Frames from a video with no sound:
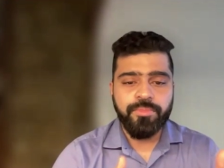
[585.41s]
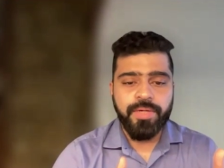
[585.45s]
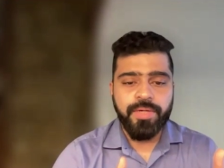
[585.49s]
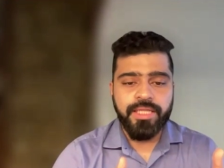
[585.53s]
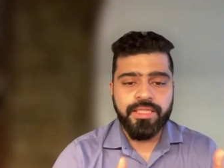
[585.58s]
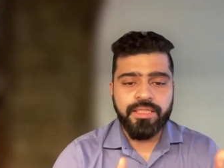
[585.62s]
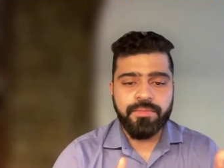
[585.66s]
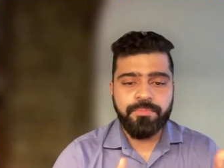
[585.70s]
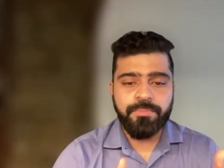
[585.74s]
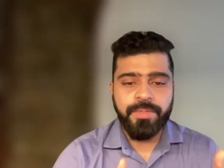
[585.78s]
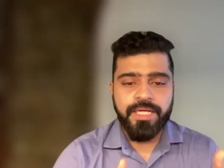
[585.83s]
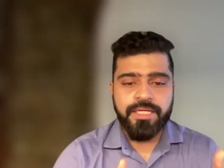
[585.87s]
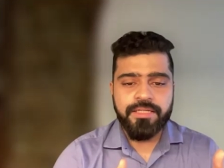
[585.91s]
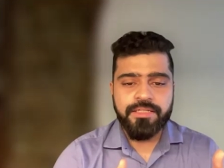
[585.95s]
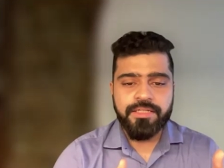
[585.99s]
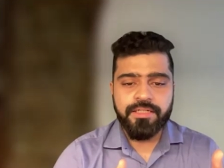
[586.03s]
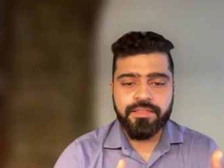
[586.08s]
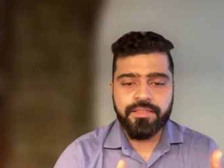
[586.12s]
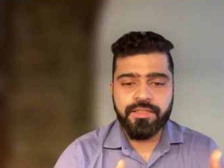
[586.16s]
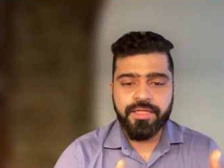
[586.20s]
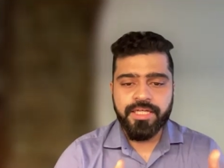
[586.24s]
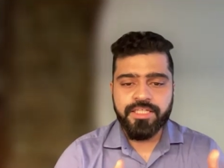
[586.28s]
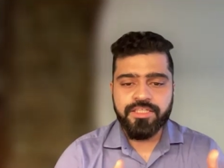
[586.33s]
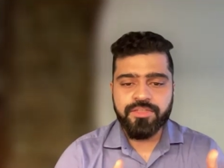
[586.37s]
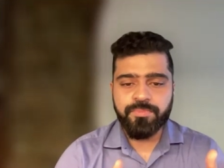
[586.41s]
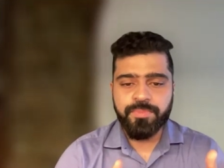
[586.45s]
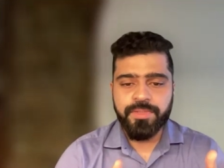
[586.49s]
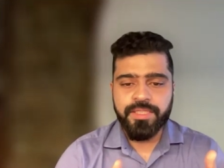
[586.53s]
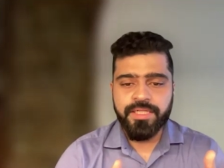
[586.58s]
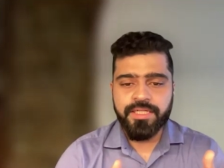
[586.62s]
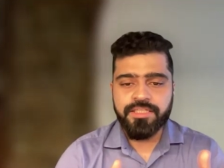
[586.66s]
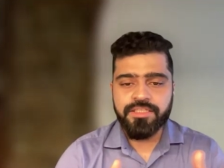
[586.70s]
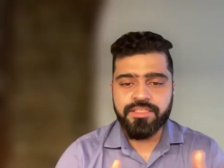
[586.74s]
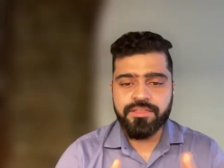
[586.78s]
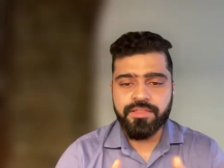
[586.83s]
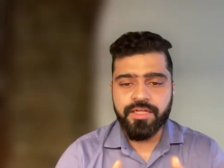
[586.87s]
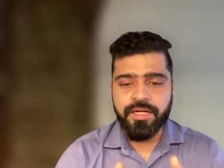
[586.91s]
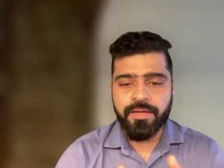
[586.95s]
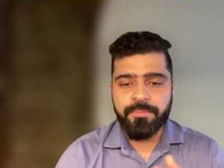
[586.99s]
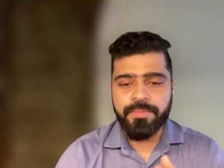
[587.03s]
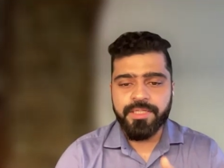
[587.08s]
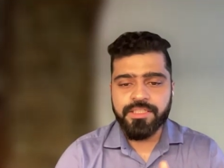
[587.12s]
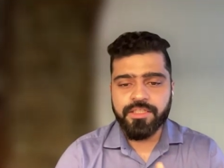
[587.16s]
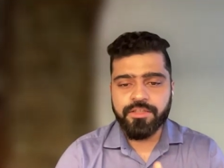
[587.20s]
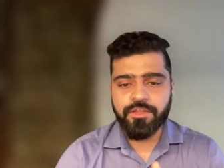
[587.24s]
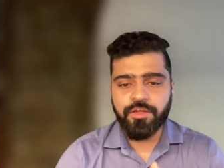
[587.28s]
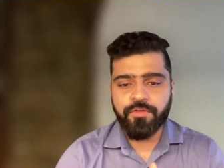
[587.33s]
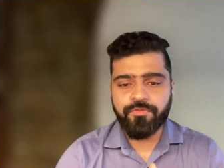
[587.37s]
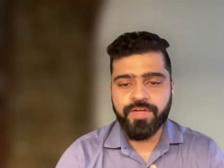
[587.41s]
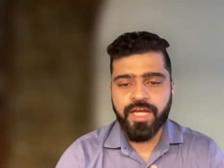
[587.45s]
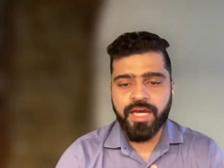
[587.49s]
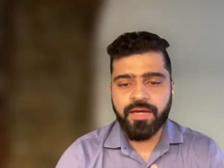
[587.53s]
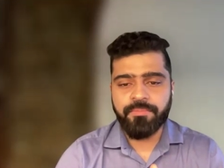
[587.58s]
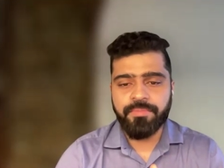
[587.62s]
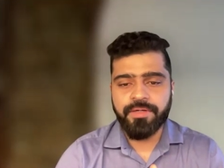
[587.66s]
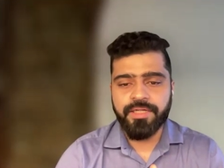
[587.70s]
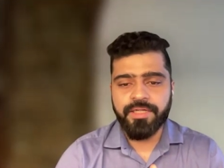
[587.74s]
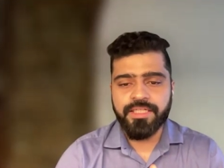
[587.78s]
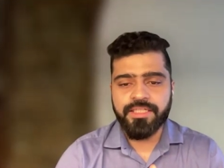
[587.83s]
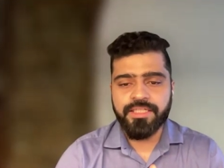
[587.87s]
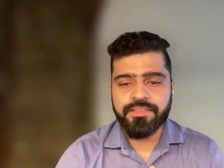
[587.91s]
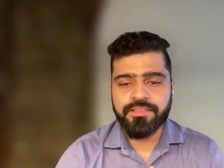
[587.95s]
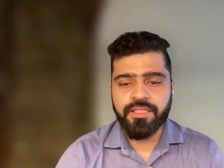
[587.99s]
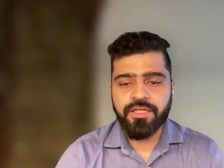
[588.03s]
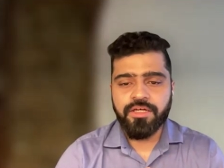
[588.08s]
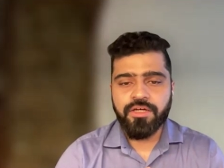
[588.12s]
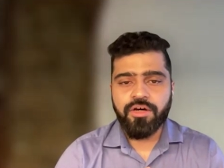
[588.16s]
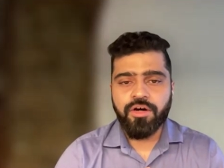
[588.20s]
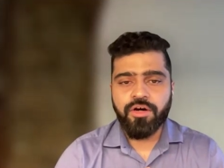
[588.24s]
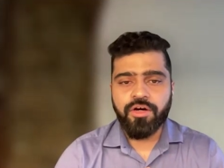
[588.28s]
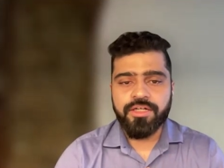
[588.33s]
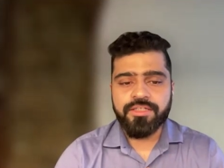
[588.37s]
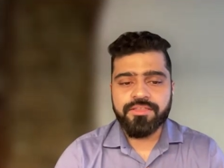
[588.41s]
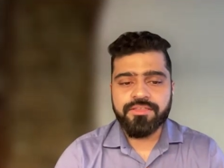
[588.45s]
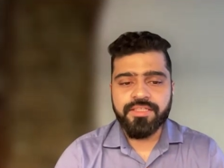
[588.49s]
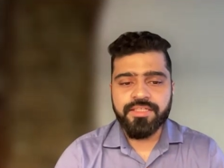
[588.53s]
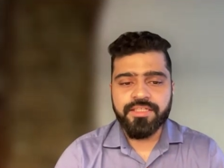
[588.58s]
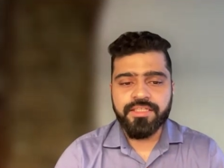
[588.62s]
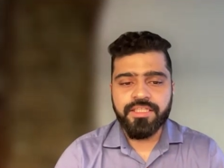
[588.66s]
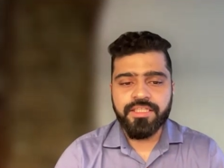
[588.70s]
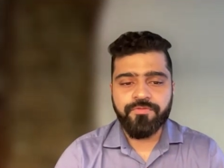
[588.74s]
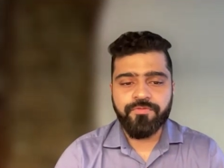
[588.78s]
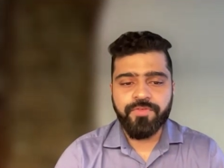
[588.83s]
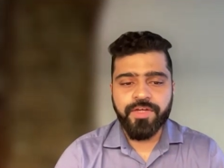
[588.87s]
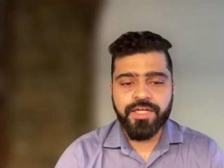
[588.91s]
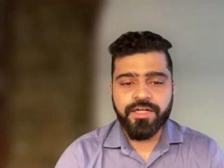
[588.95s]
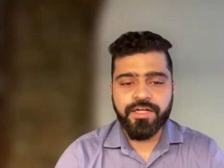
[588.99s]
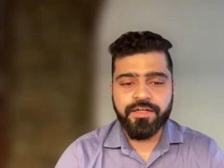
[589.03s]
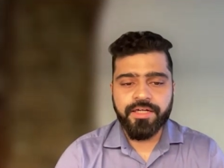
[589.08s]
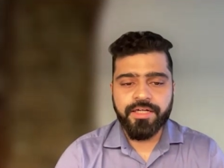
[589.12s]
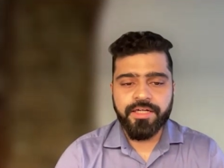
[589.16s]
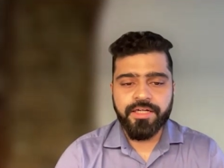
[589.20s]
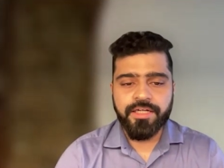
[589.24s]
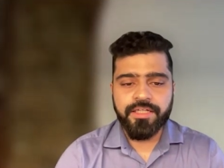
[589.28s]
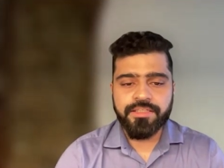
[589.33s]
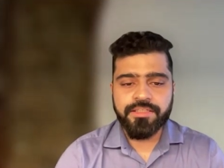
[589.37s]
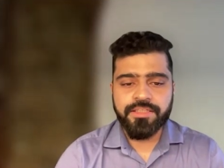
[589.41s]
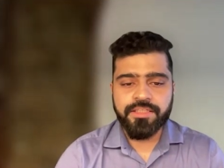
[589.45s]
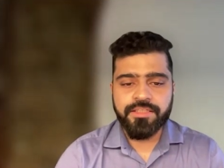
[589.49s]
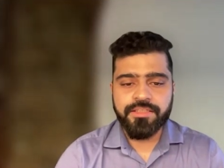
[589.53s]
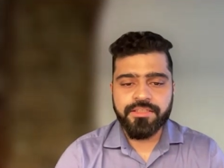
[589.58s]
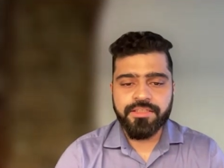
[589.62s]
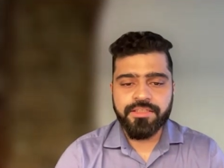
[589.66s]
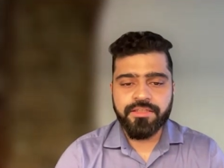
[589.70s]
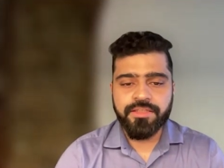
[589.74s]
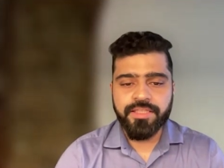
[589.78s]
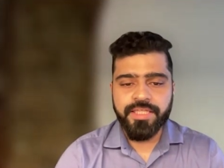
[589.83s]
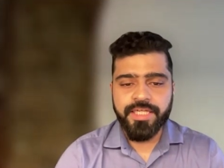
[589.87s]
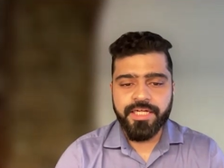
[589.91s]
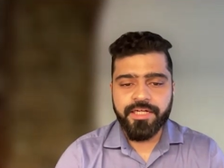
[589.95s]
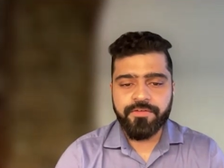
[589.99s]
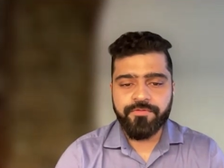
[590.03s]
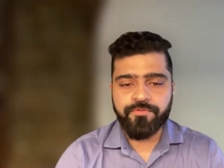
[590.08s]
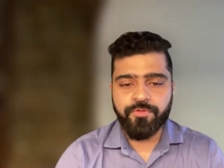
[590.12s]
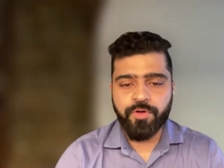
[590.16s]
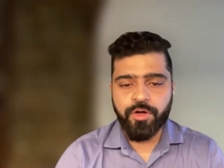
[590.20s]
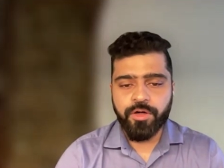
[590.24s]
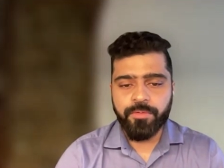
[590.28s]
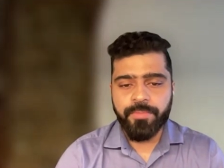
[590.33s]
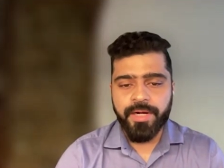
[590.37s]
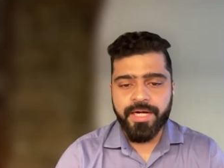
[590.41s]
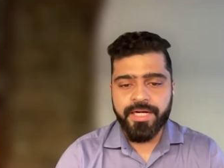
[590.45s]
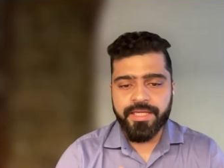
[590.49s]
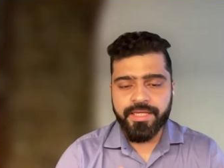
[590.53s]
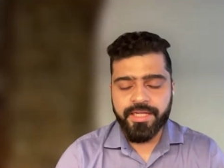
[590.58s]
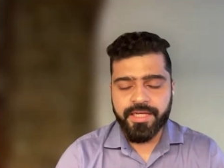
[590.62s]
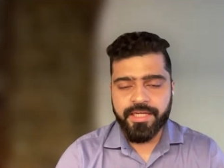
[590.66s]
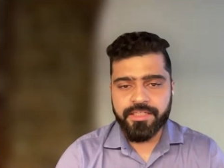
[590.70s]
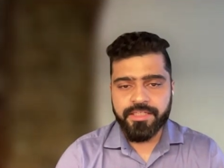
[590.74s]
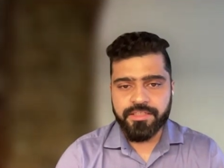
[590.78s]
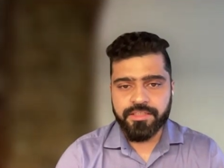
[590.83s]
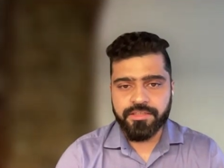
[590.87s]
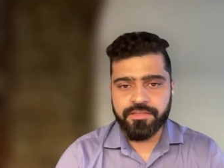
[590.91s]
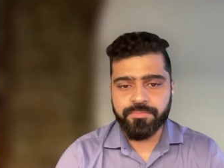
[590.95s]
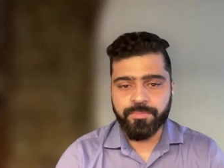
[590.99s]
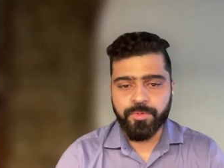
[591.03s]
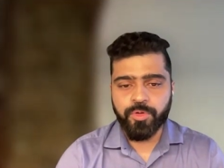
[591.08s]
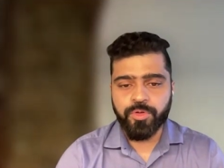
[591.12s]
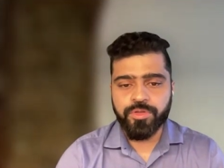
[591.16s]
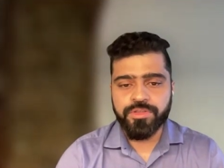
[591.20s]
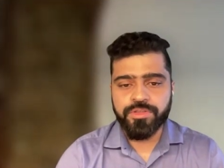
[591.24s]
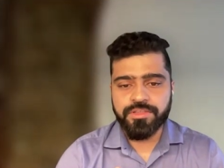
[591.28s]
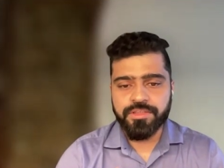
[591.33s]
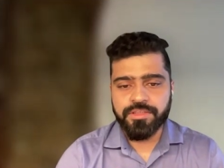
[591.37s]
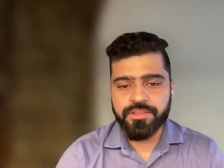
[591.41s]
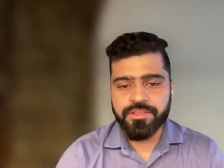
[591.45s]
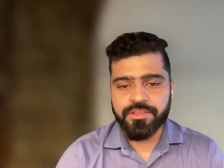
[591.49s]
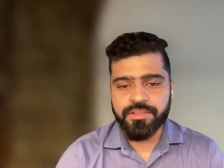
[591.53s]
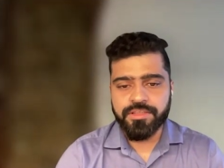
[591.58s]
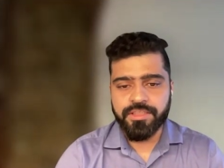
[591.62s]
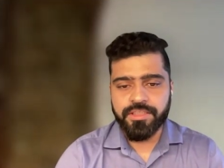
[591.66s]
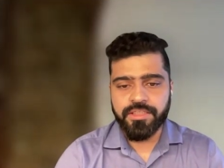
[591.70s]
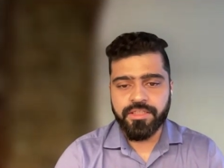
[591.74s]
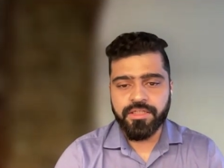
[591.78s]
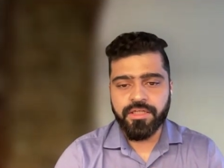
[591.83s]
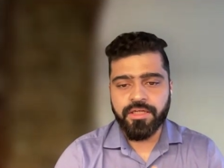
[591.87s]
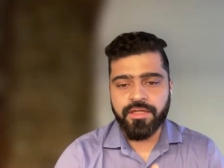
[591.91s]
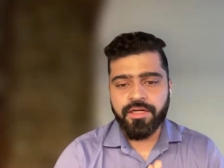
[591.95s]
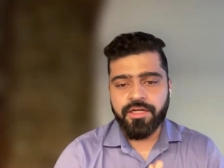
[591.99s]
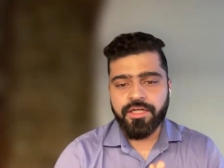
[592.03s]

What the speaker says: So many patients experience remission of diabetes or a significant reduction in the need for medication post-surgery